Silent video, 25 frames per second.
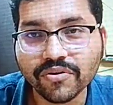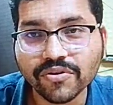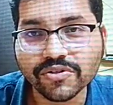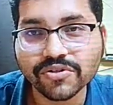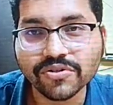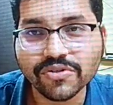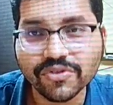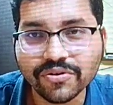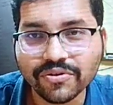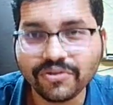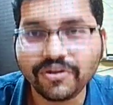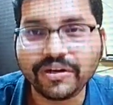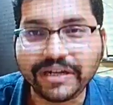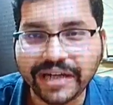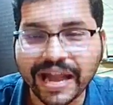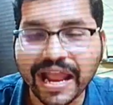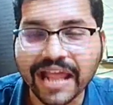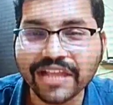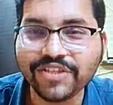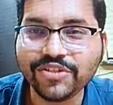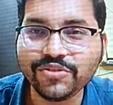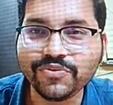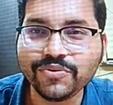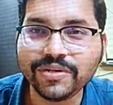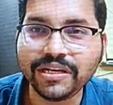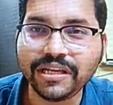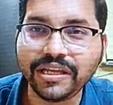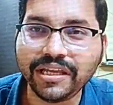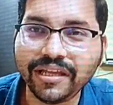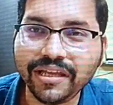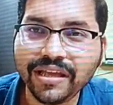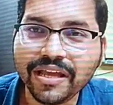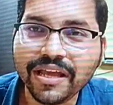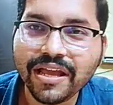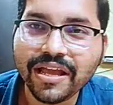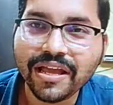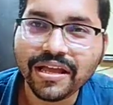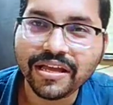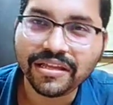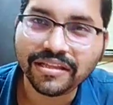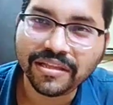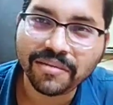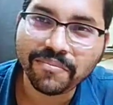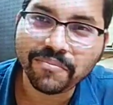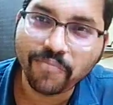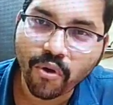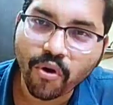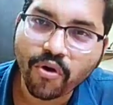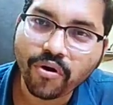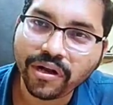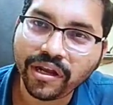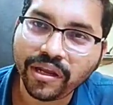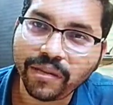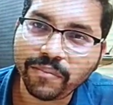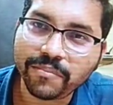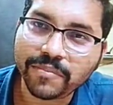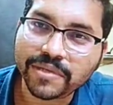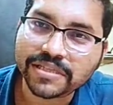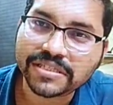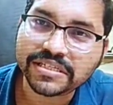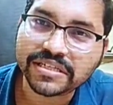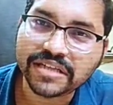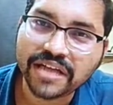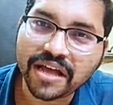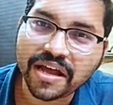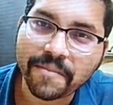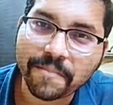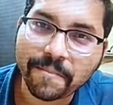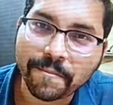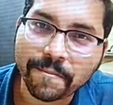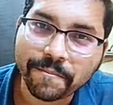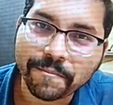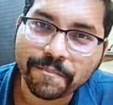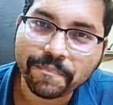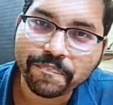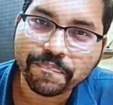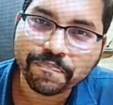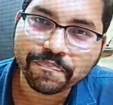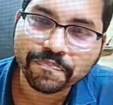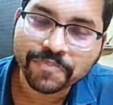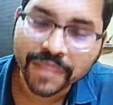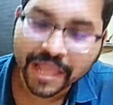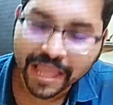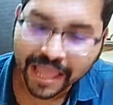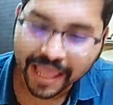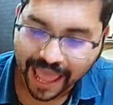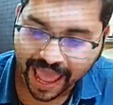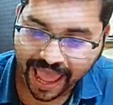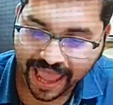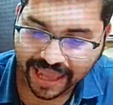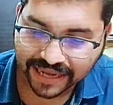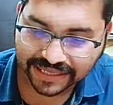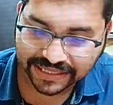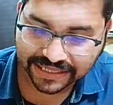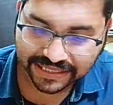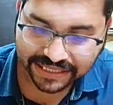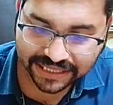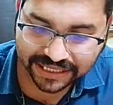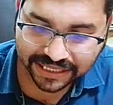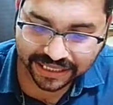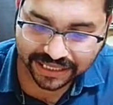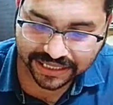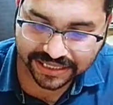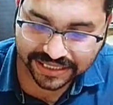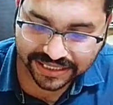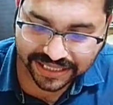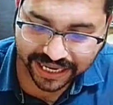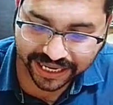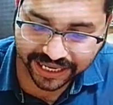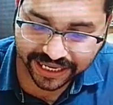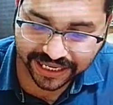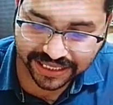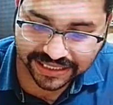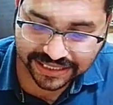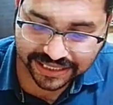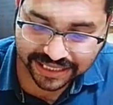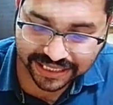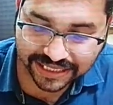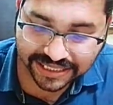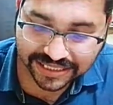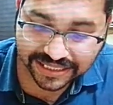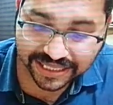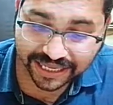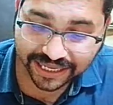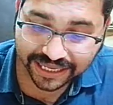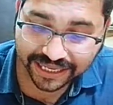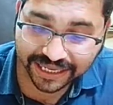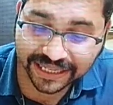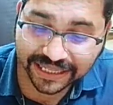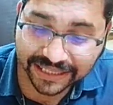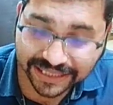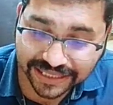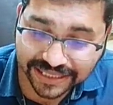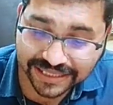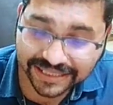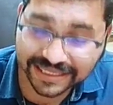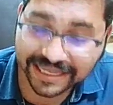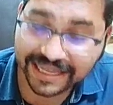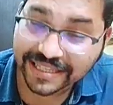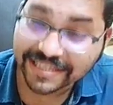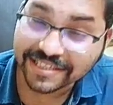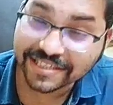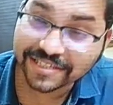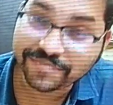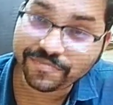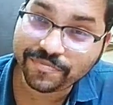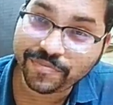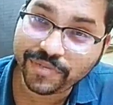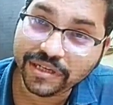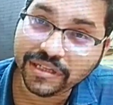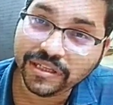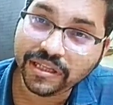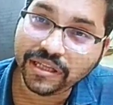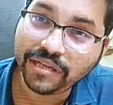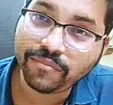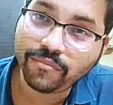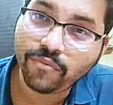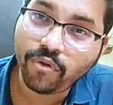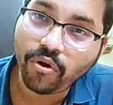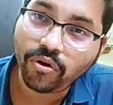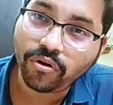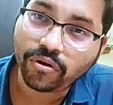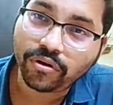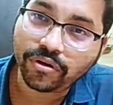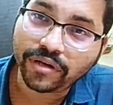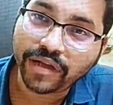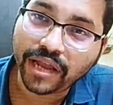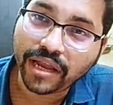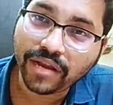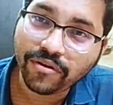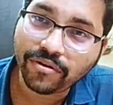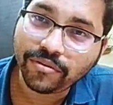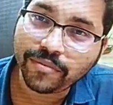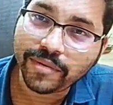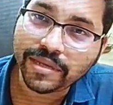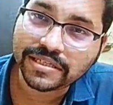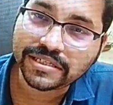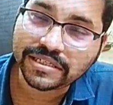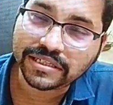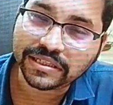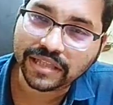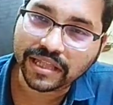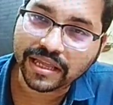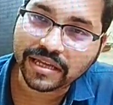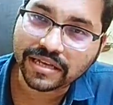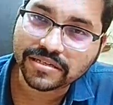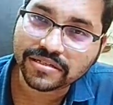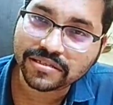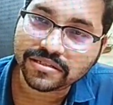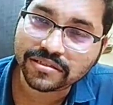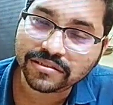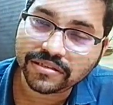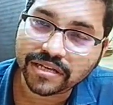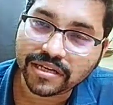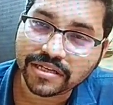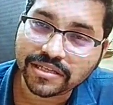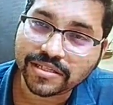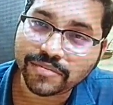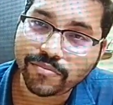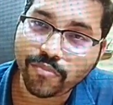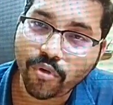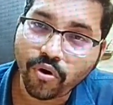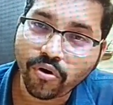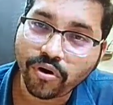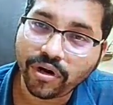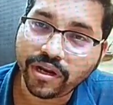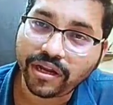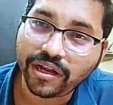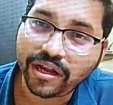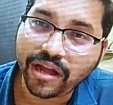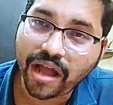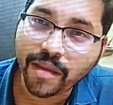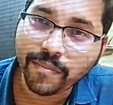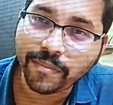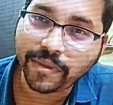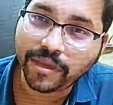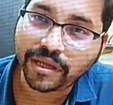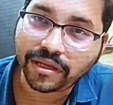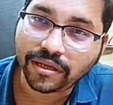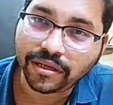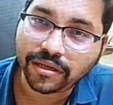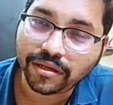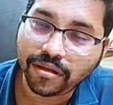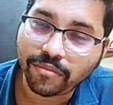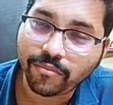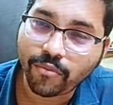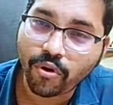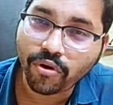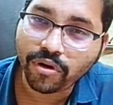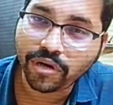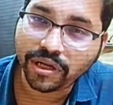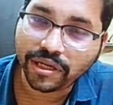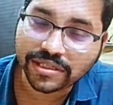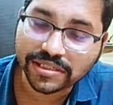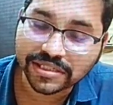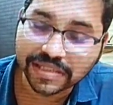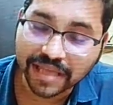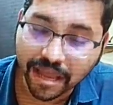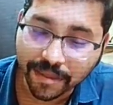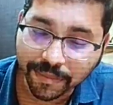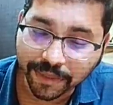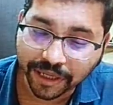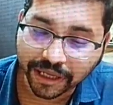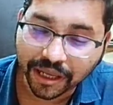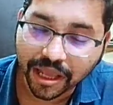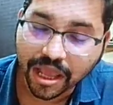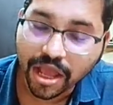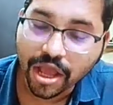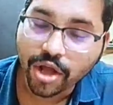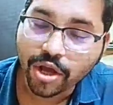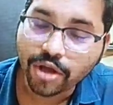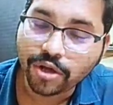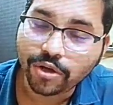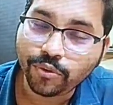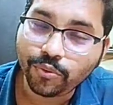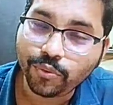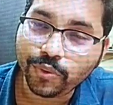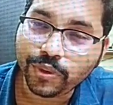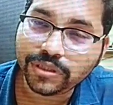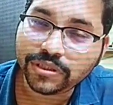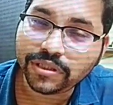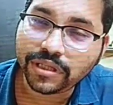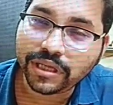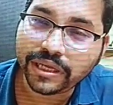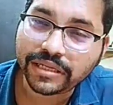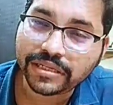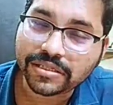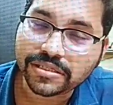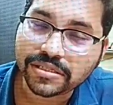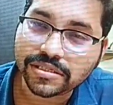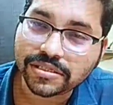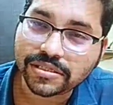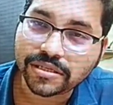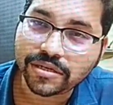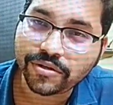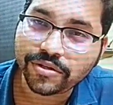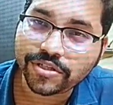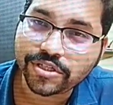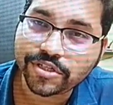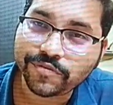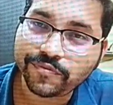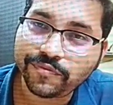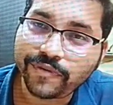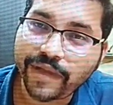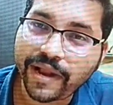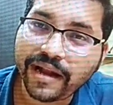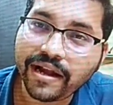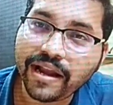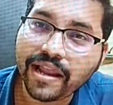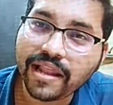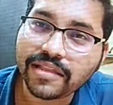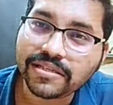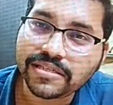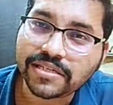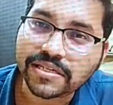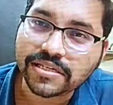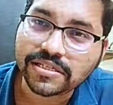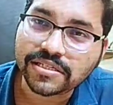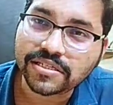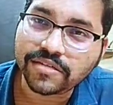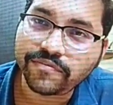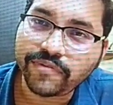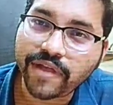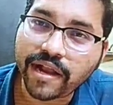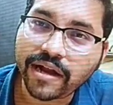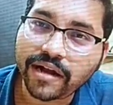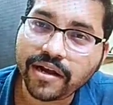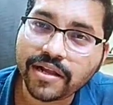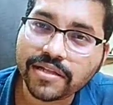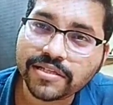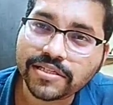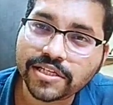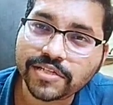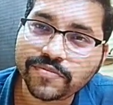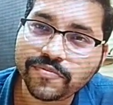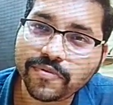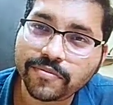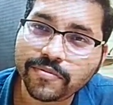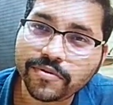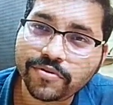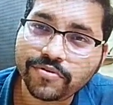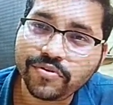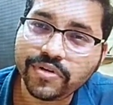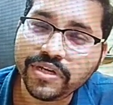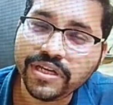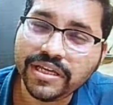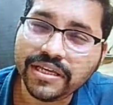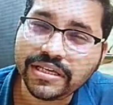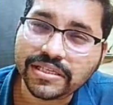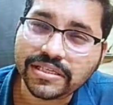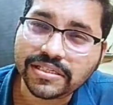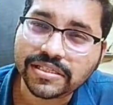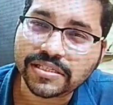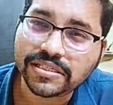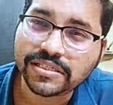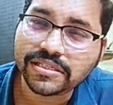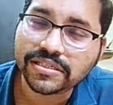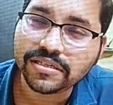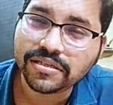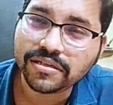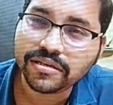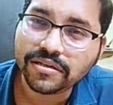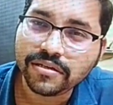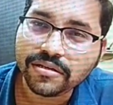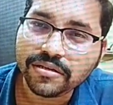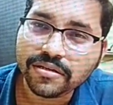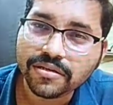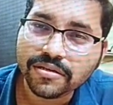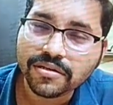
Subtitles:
So gradually the morning must come. And here it says it is the incense breathing morn. Can you imagine that? There is a morning coming. Morning is coming with its fragrances, the fragrances from the trees.